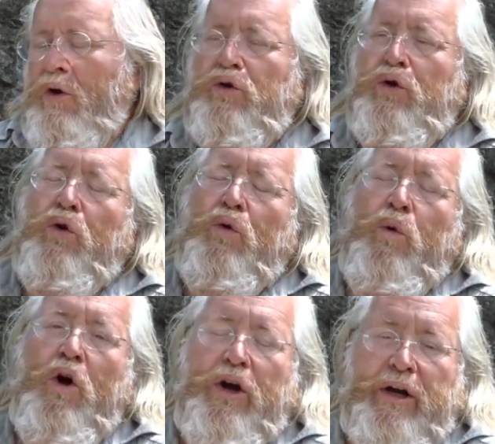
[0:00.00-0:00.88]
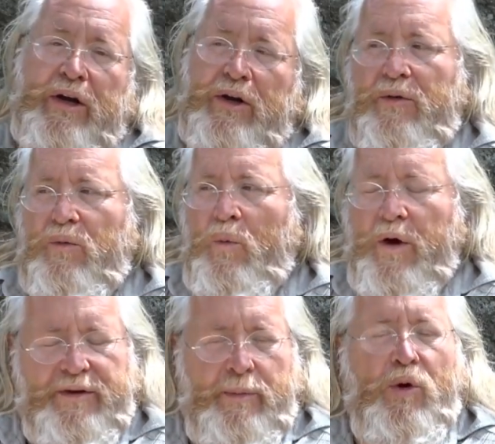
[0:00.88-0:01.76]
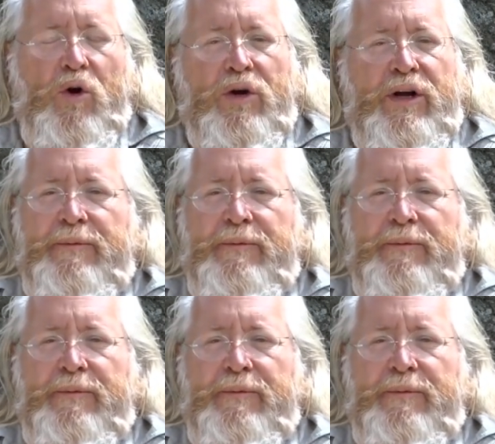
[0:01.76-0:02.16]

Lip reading: work with the book.